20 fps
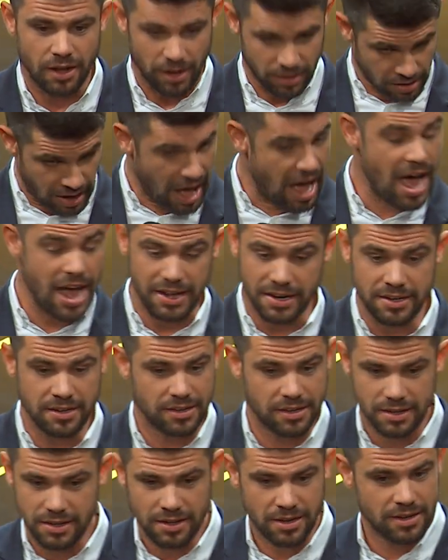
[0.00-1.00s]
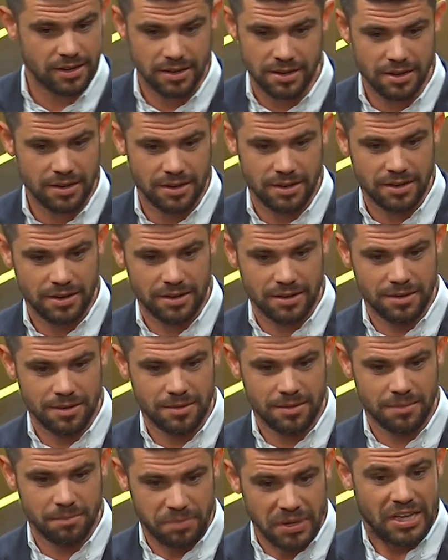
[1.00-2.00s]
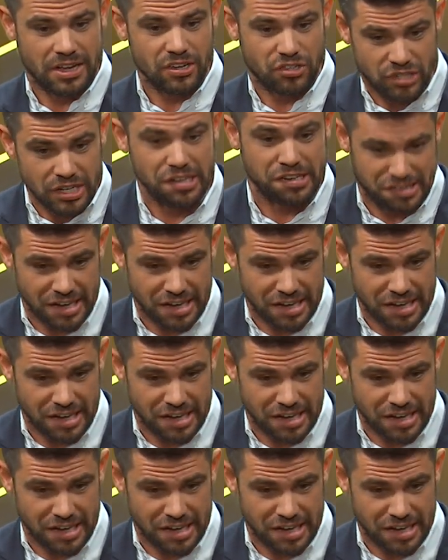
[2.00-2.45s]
a lot because she